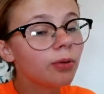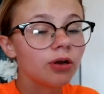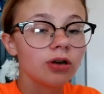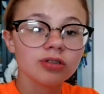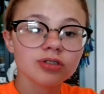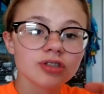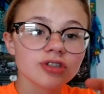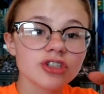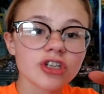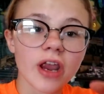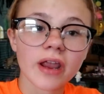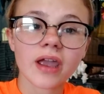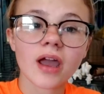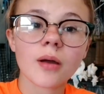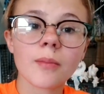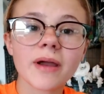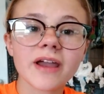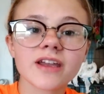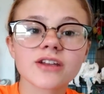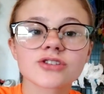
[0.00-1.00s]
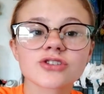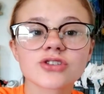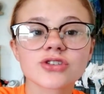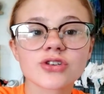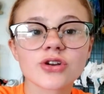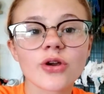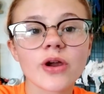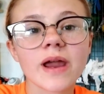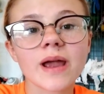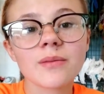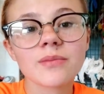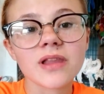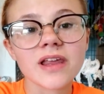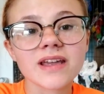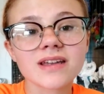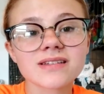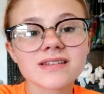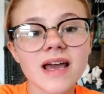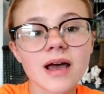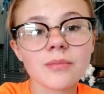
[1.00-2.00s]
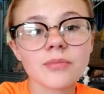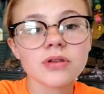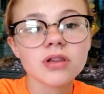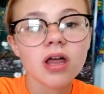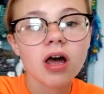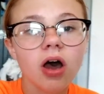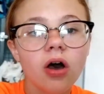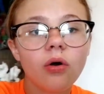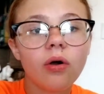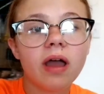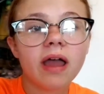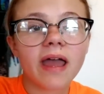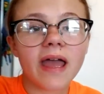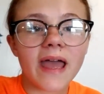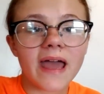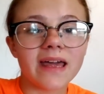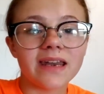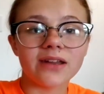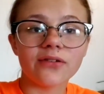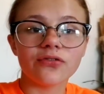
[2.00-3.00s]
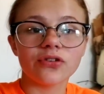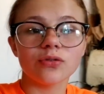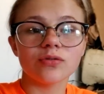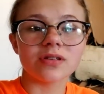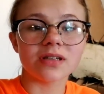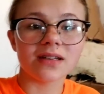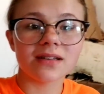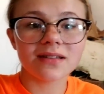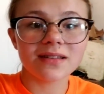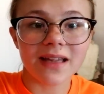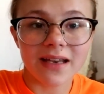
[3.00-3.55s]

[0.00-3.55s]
and also check out my Instagram, link down below. And if you didn't,